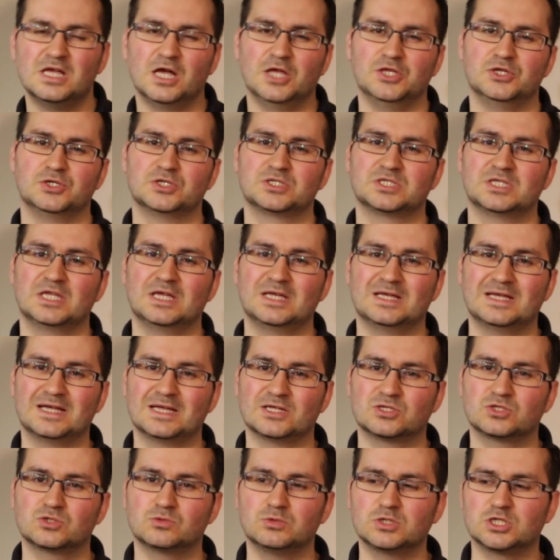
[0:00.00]
and you just think,
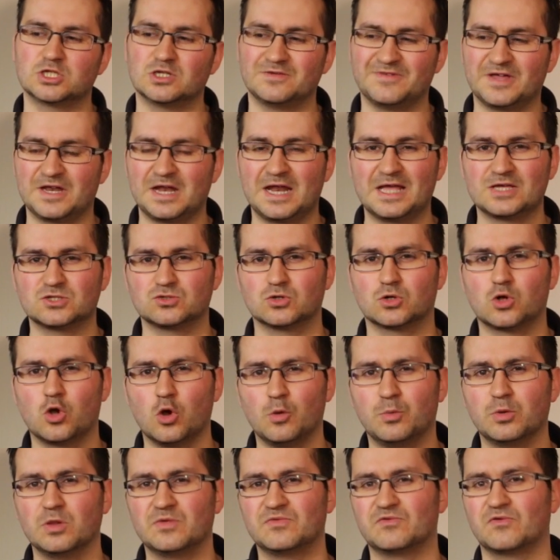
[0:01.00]
I just wish I'd have had an extra
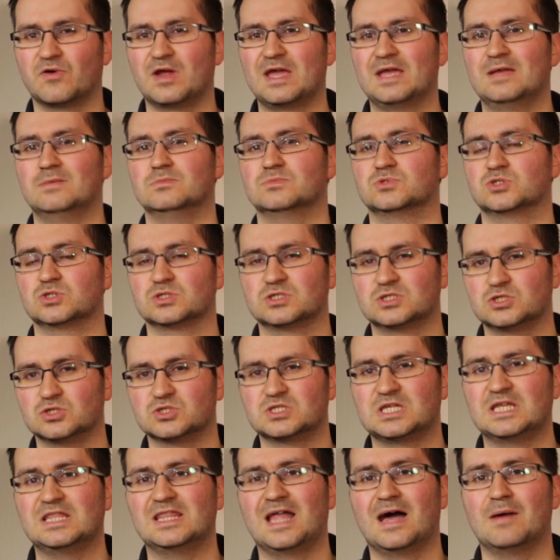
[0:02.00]
couple of frames
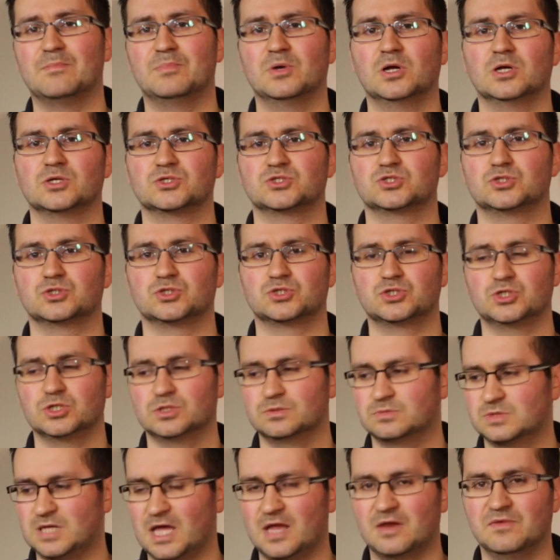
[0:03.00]
just in that burst, just
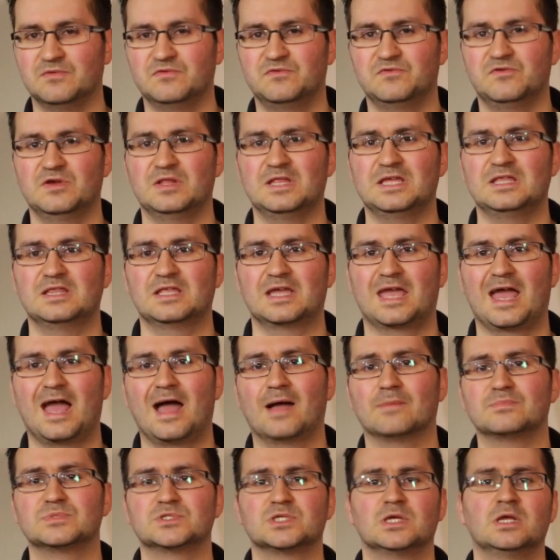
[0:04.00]
to kind of fill in the
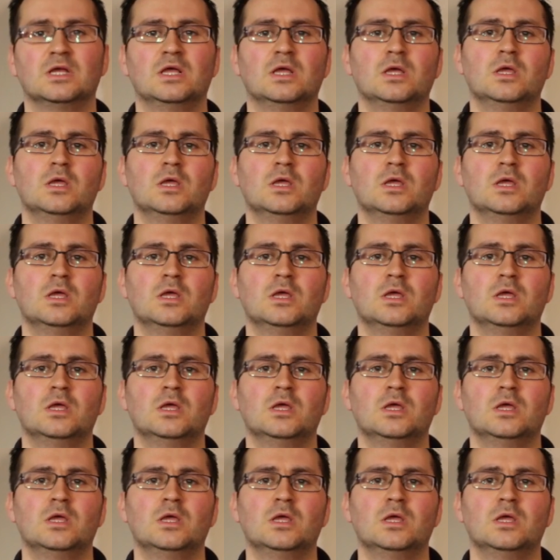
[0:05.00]
gaps.